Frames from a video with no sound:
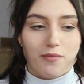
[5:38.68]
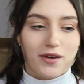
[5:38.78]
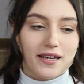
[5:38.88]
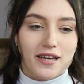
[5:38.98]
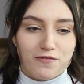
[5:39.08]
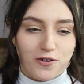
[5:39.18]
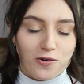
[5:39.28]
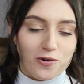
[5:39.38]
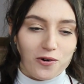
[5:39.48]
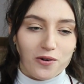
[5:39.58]
I mean, if
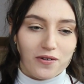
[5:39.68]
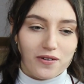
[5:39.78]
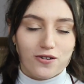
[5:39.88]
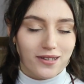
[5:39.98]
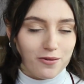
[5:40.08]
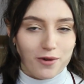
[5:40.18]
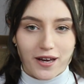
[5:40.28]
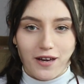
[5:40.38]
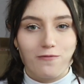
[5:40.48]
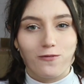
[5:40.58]
you're currently
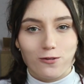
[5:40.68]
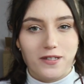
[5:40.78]
working full